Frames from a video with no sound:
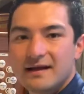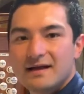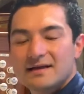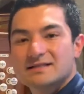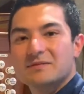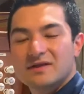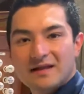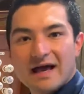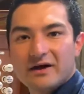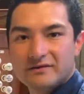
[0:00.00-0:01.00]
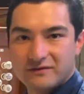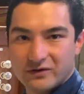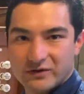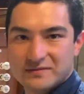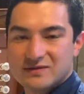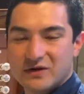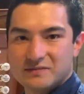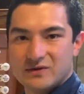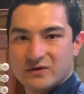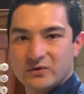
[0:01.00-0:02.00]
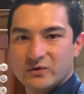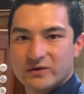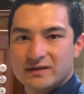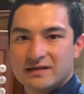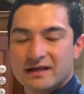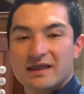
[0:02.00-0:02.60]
Some of the louder volume stops on the organ